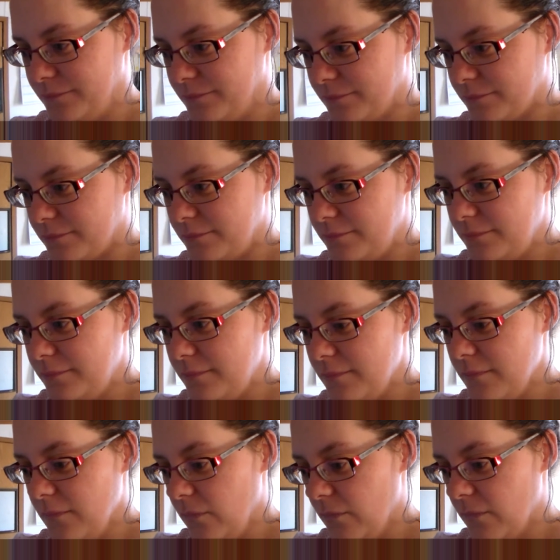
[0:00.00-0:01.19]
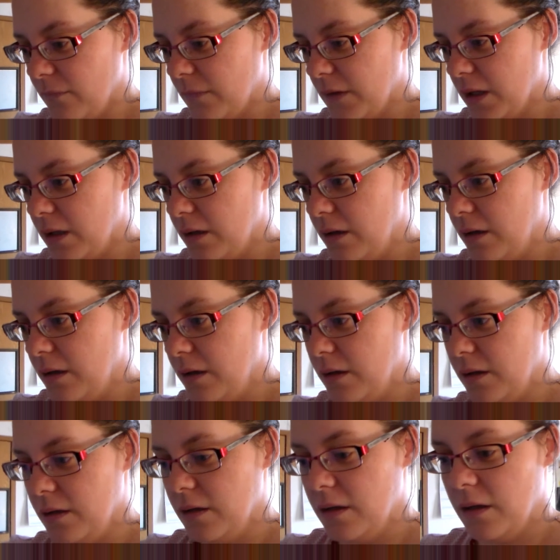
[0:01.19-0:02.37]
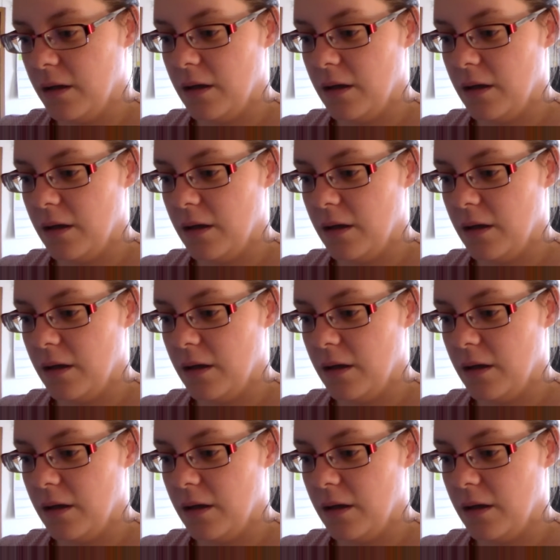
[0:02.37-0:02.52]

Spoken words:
Nothing is said.